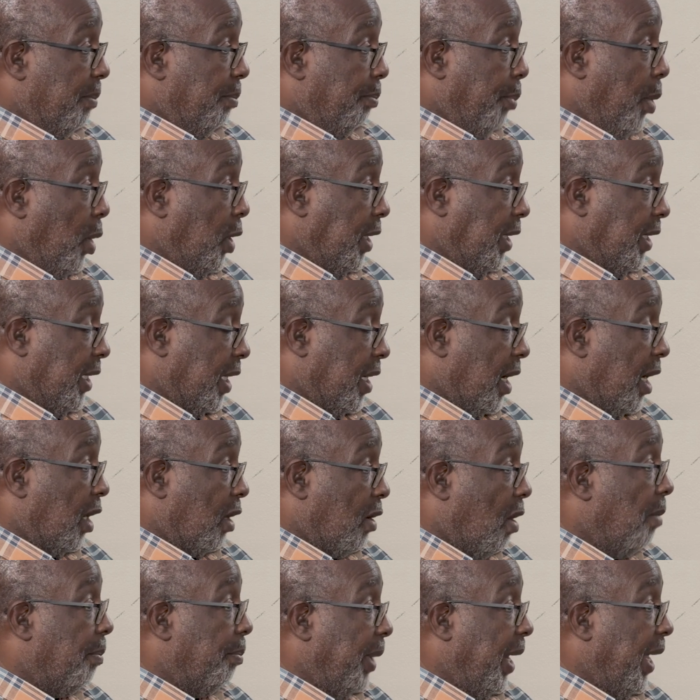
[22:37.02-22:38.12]
political
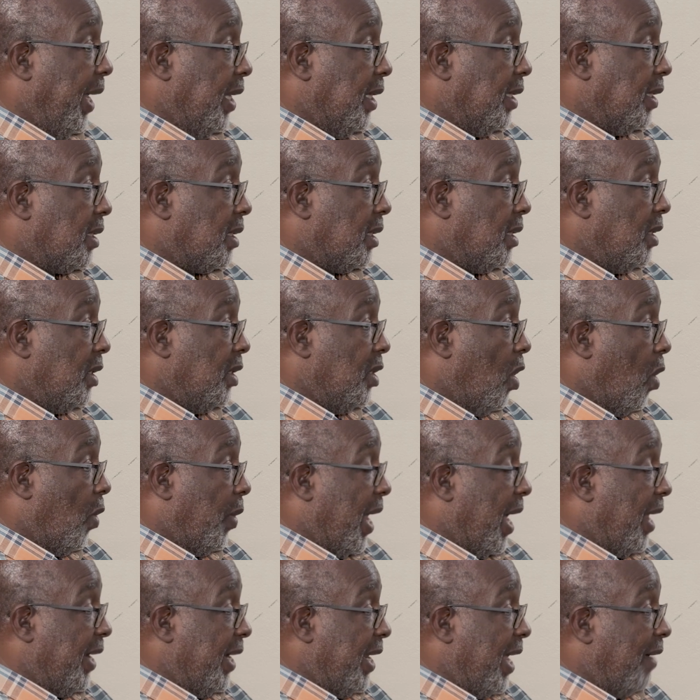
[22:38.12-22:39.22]
complaints now
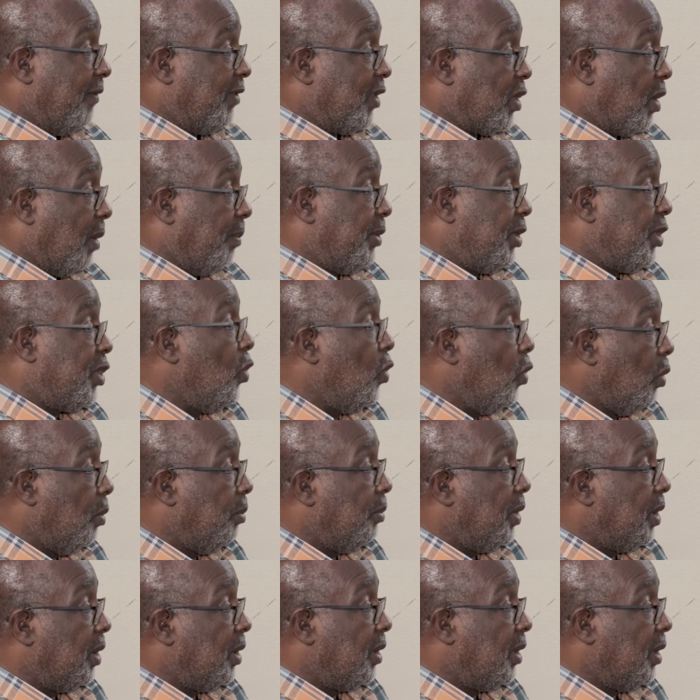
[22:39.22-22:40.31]
that they have
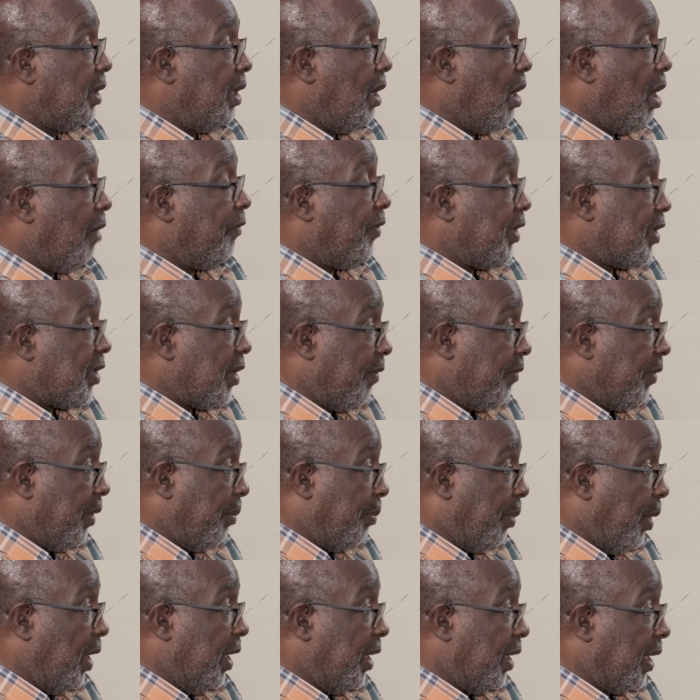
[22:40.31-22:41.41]
subsumed the office of the
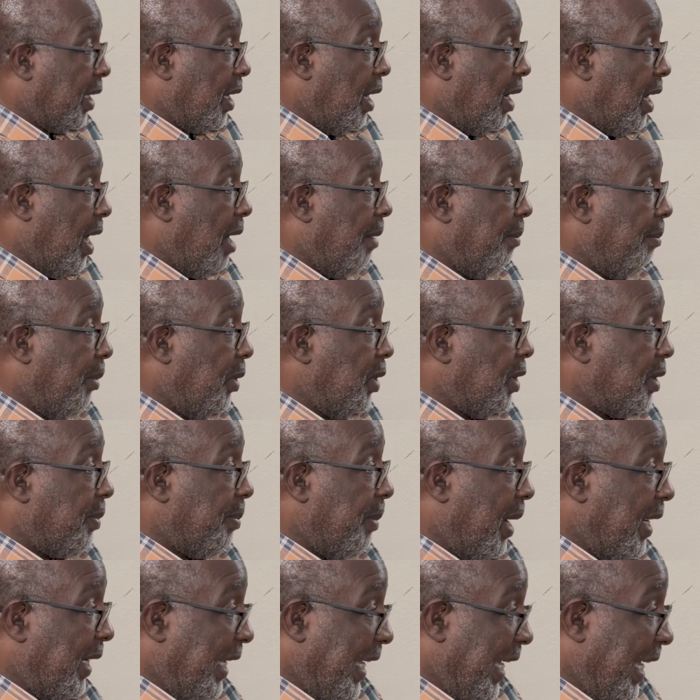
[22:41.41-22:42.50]
political
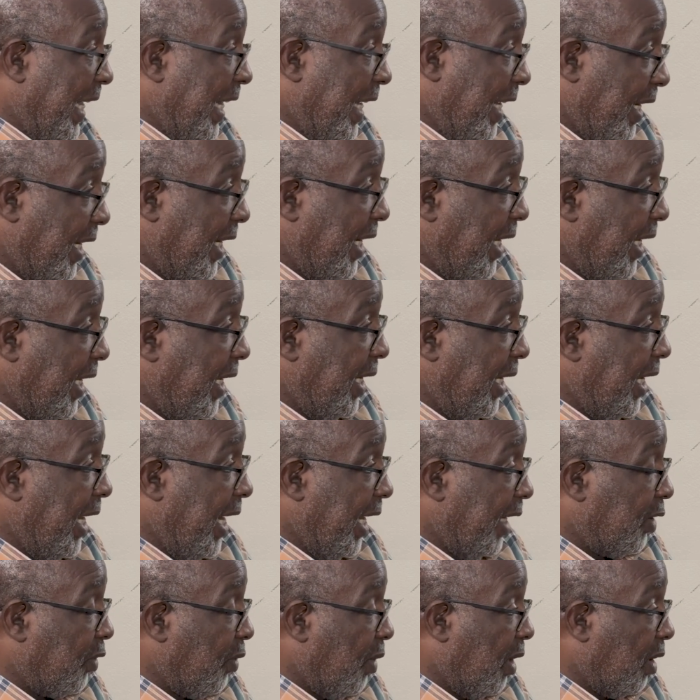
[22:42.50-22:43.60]
ombudsman in the
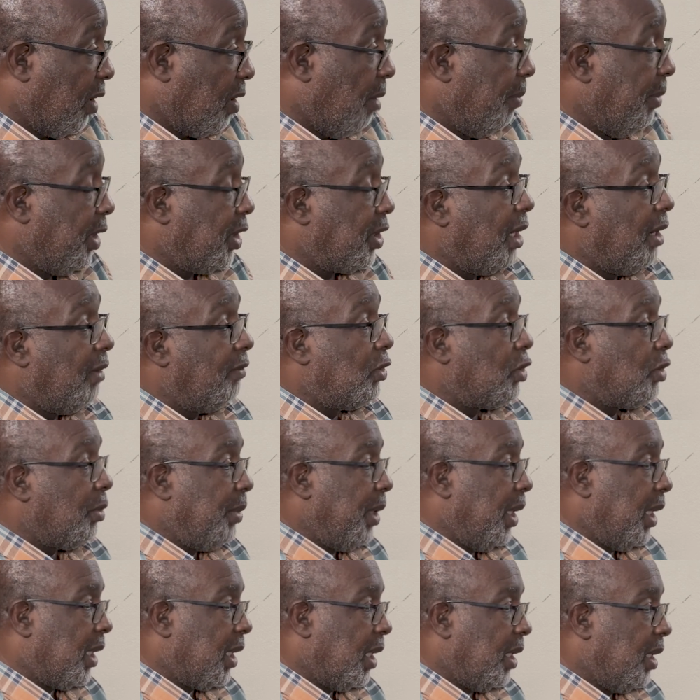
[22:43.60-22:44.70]
Electoral Commission of
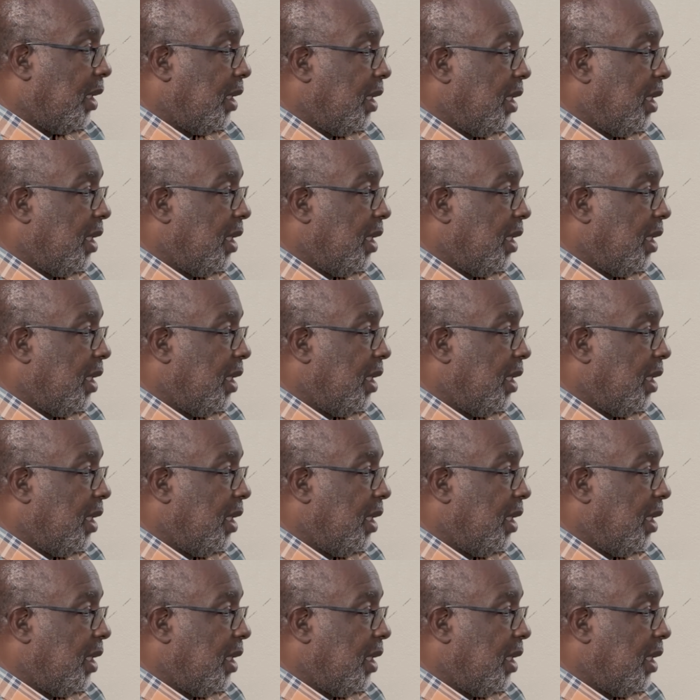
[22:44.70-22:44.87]
Jamaica,